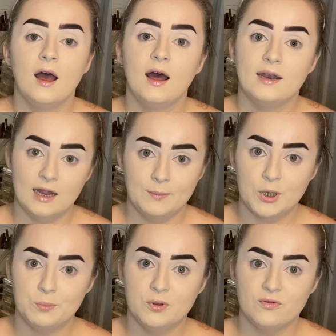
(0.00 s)
And now I'm going
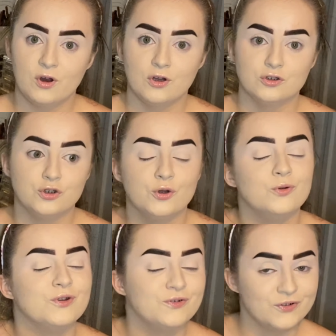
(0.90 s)
to move on to
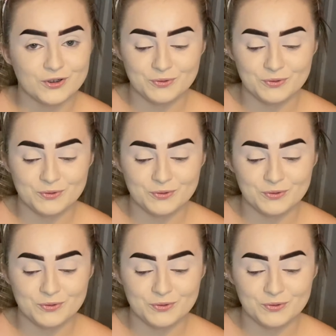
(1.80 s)
the fun